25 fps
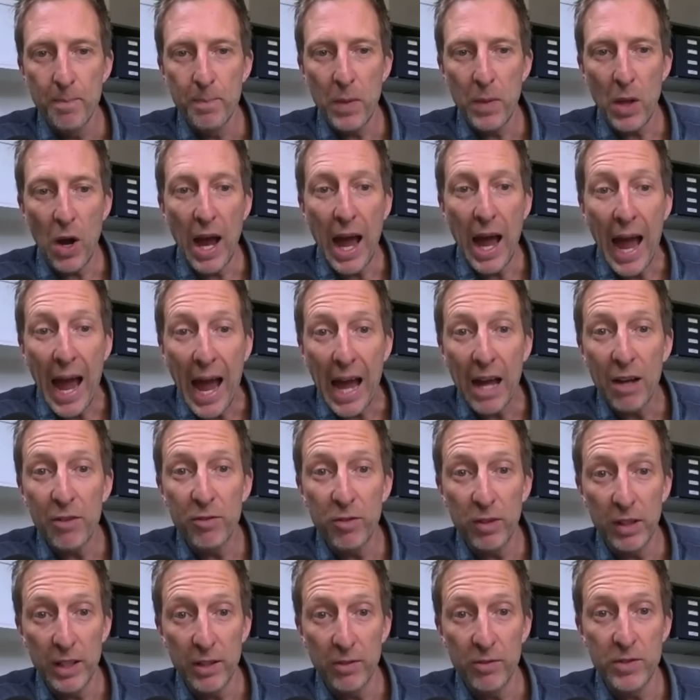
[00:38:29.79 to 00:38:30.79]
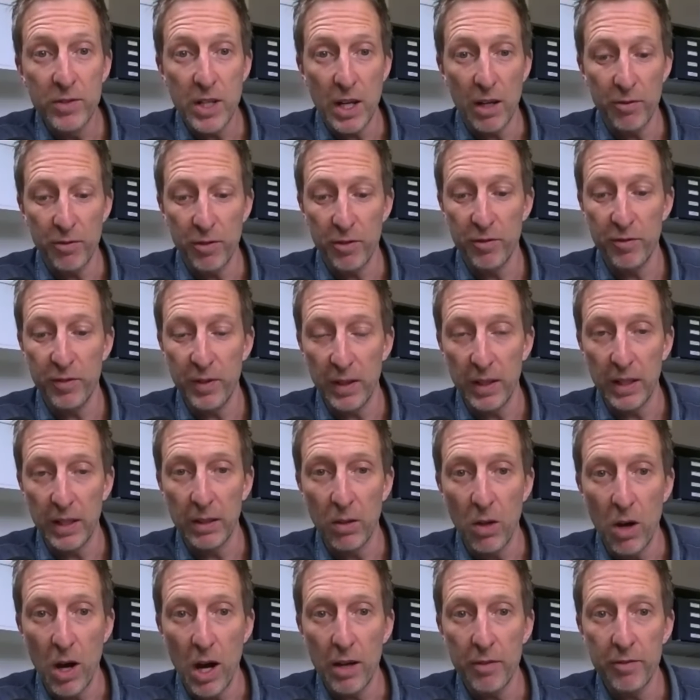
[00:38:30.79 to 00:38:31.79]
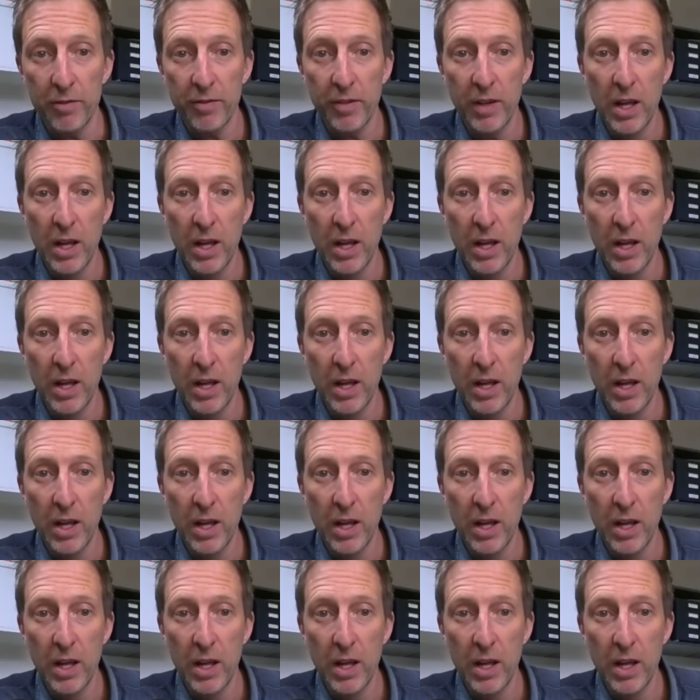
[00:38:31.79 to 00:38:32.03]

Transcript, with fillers: I have lived a fulfilling life.